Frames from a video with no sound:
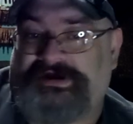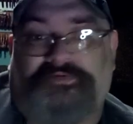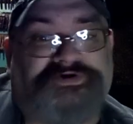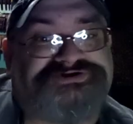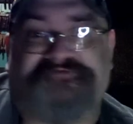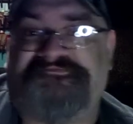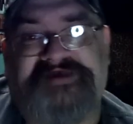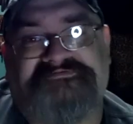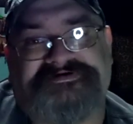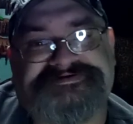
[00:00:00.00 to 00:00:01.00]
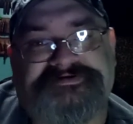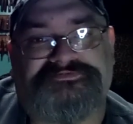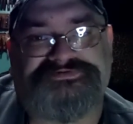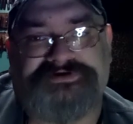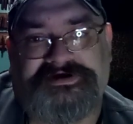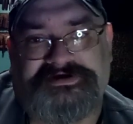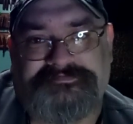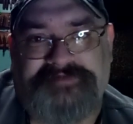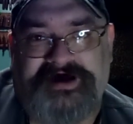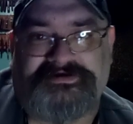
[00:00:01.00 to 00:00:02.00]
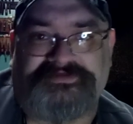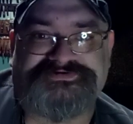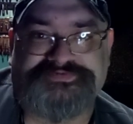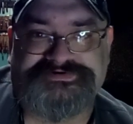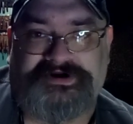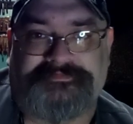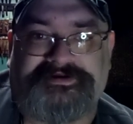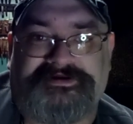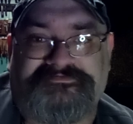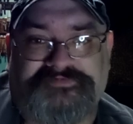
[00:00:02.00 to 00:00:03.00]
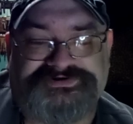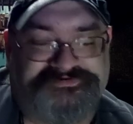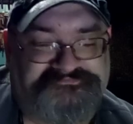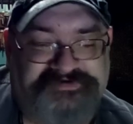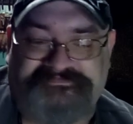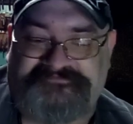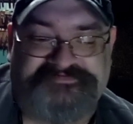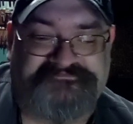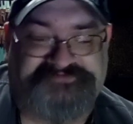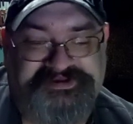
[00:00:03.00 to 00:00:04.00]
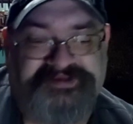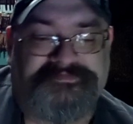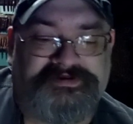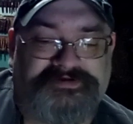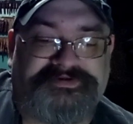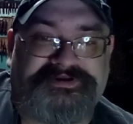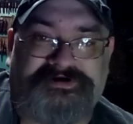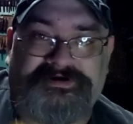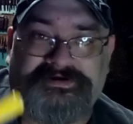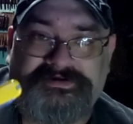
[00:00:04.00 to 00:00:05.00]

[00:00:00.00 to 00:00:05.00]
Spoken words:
What's your favorite model of Swiss Army knife? What's your favorite 58 millimeter?